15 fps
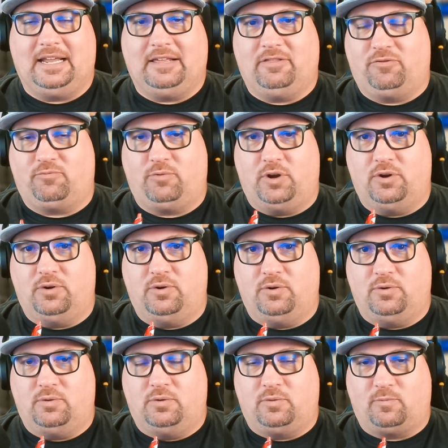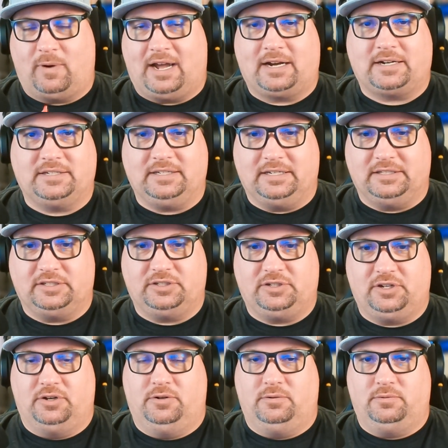and throw rocks and
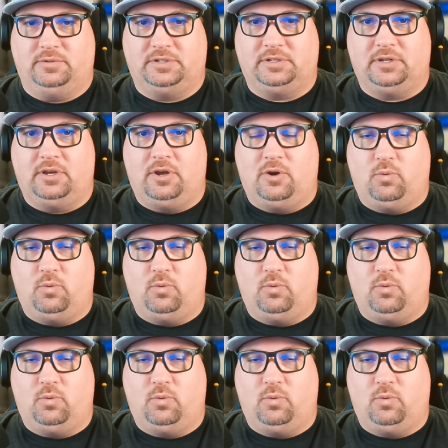stones